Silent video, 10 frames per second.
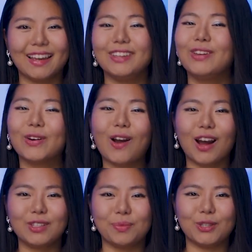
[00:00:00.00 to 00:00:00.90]
your
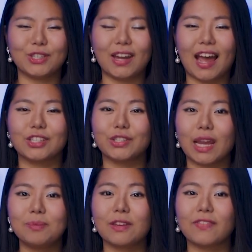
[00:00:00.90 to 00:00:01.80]
contribution has
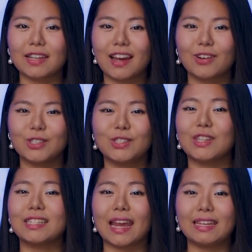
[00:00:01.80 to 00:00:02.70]
shaped Effect House to
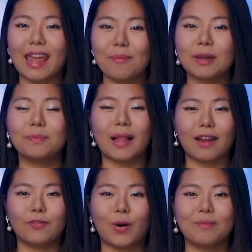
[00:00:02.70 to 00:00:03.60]
the dynamic
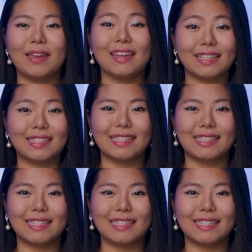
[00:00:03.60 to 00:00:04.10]
platform it is